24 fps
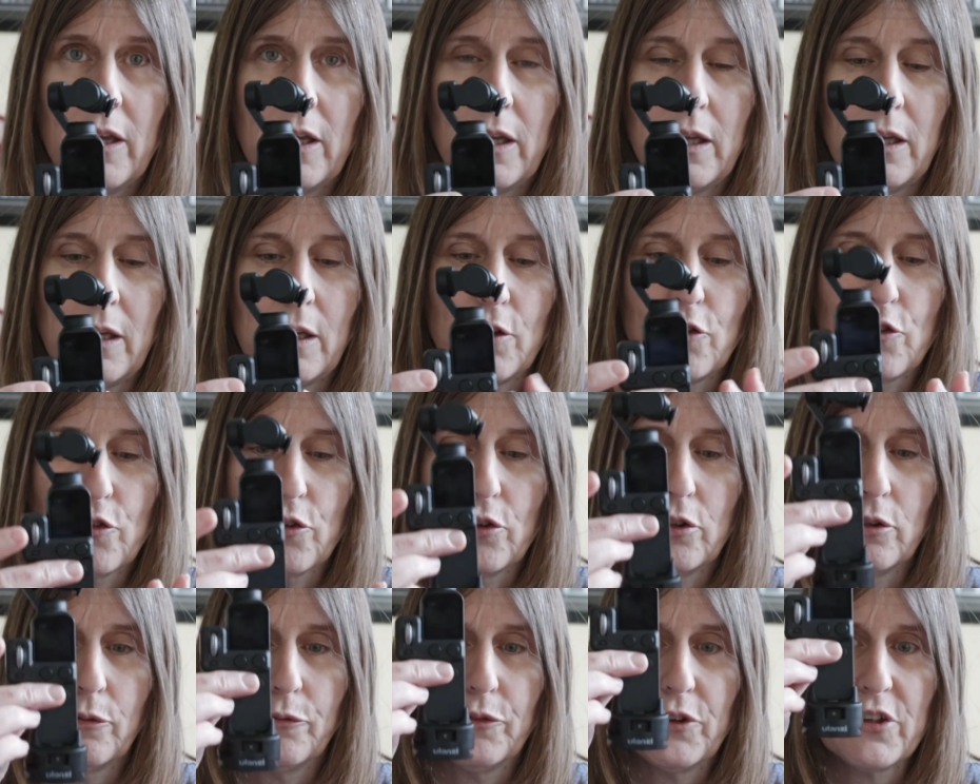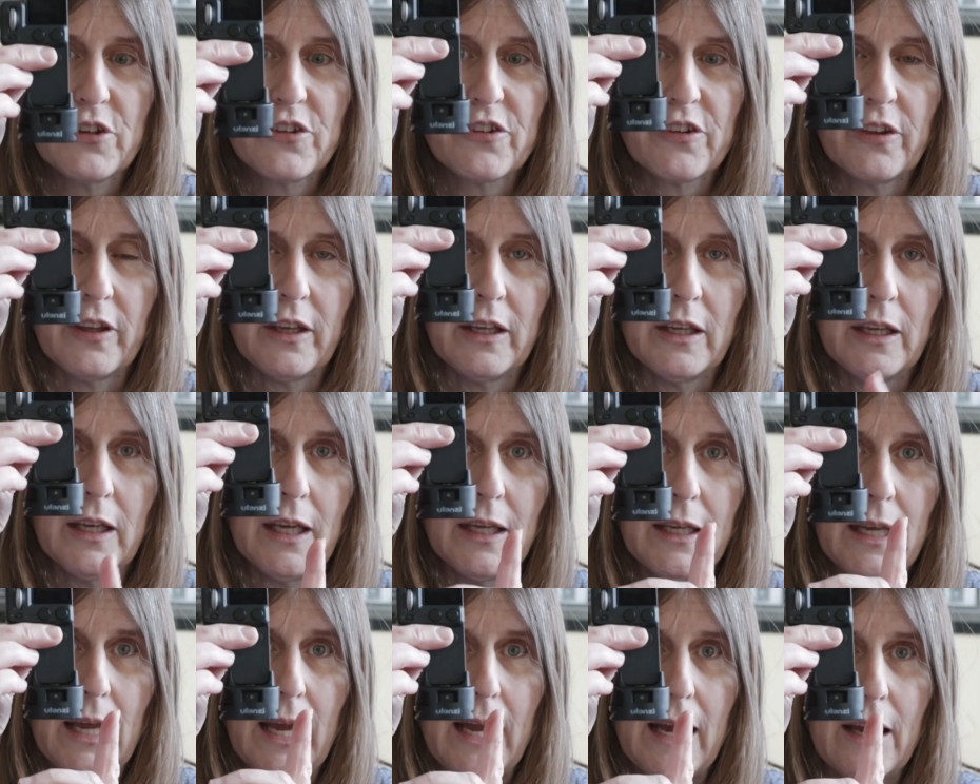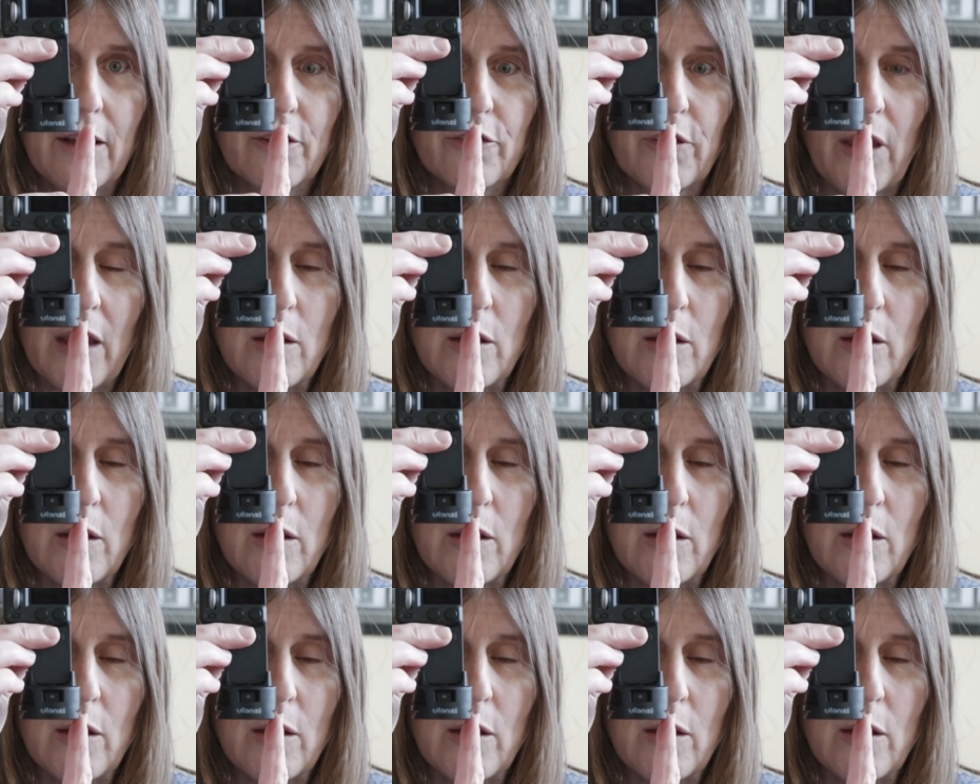is obviously it has a